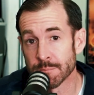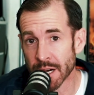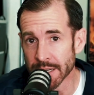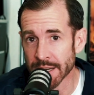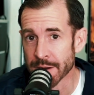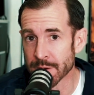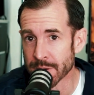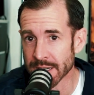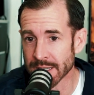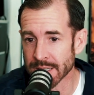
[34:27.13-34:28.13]
But
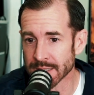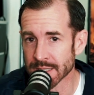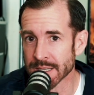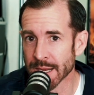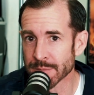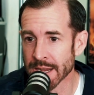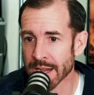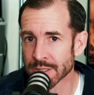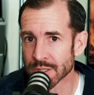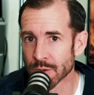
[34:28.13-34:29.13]
everybody needs a Dame
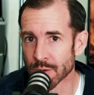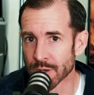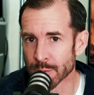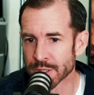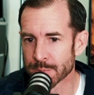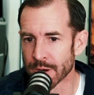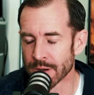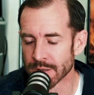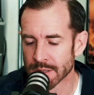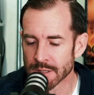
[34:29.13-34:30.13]
Dash or a Rich
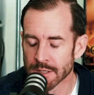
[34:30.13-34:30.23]
Paul.